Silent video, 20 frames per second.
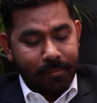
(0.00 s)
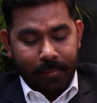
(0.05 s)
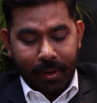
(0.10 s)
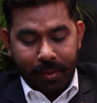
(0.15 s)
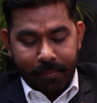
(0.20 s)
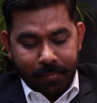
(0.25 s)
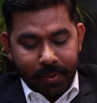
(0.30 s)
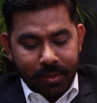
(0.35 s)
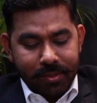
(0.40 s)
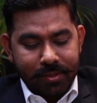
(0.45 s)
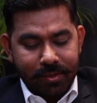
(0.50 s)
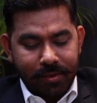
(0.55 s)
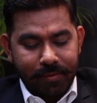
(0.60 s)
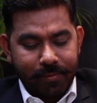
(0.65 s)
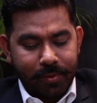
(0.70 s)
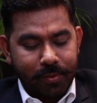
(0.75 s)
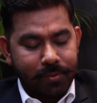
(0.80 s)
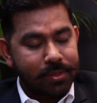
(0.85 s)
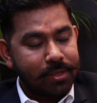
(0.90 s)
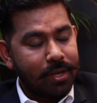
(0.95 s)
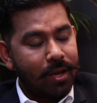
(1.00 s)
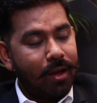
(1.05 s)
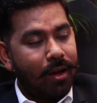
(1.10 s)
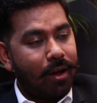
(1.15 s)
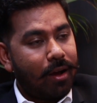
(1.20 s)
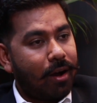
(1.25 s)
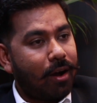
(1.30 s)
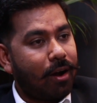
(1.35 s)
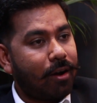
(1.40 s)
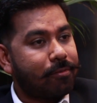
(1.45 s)
my personal views,
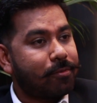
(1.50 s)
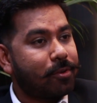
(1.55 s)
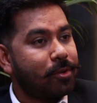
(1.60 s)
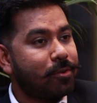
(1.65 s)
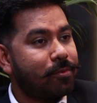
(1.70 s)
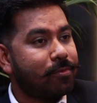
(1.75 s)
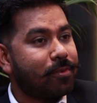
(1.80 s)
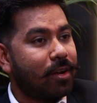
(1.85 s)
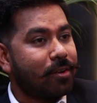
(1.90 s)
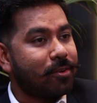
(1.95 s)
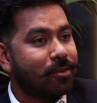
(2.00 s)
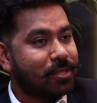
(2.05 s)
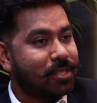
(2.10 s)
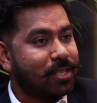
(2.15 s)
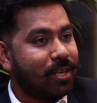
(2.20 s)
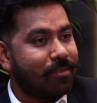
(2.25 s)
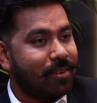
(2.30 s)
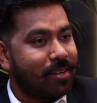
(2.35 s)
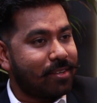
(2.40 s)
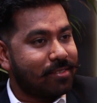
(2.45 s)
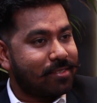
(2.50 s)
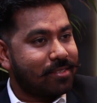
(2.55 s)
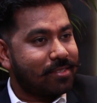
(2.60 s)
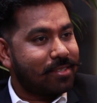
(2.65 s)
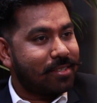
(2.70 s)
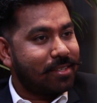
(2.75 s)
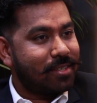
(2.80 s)
after you've done your savings.